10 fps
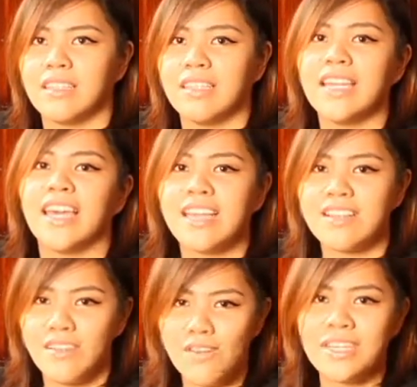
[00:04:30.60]
they can
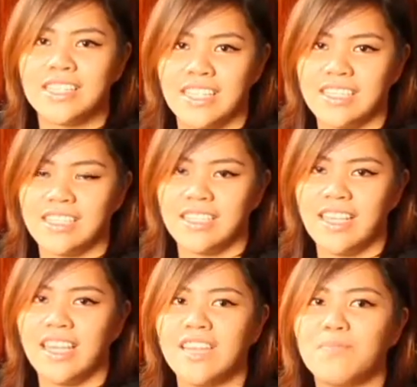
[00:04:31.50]
coexist.
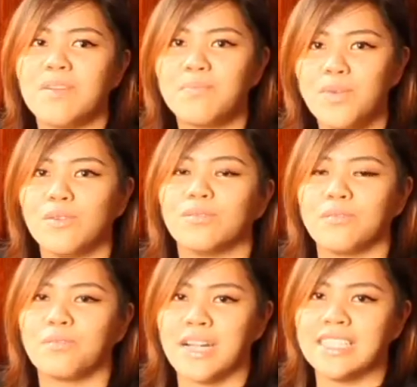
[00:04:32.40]
They can be both
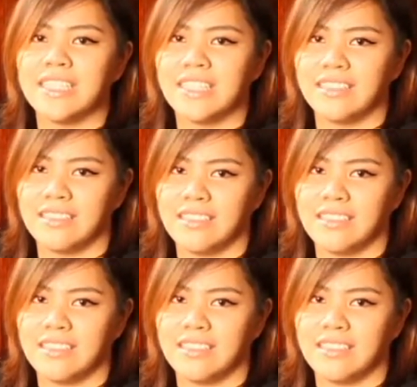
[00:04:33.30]
present